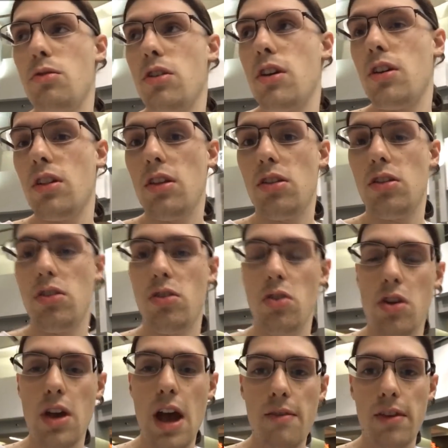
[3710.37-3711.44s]
were saying like
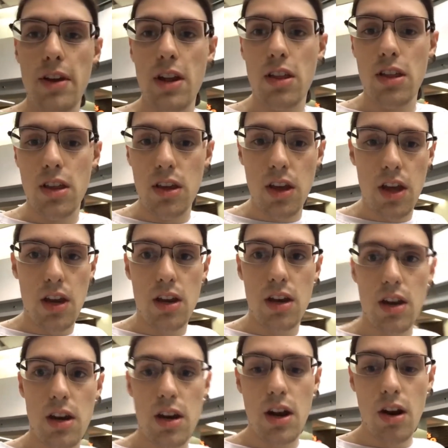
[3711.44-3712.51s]
do you have anything hidden
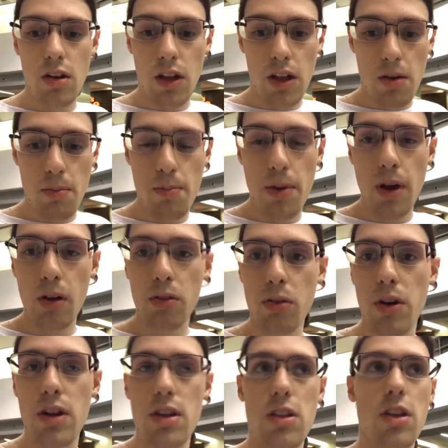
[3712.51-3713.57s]
in there like a belt
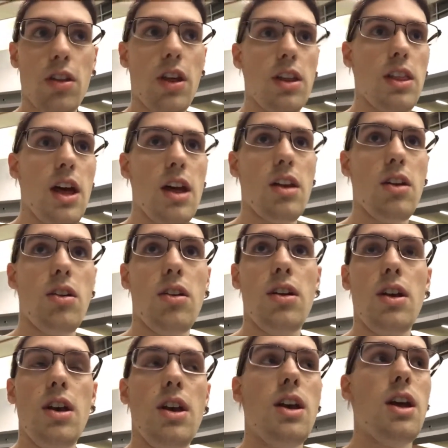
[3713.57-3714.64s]
or anything like that
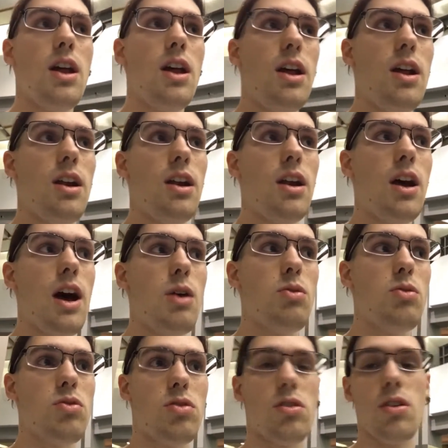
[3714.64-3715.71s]
and I
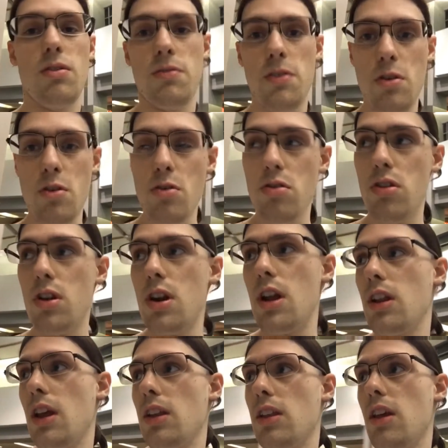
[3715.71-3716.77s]
was confused and
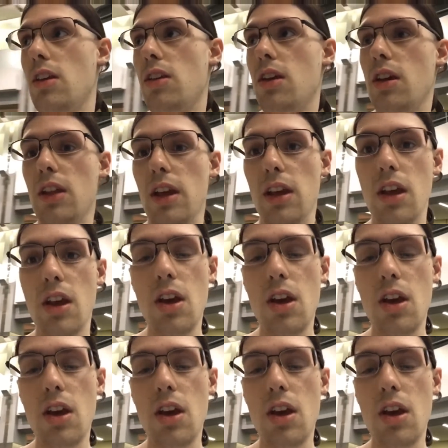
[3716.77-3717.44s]
then like they said like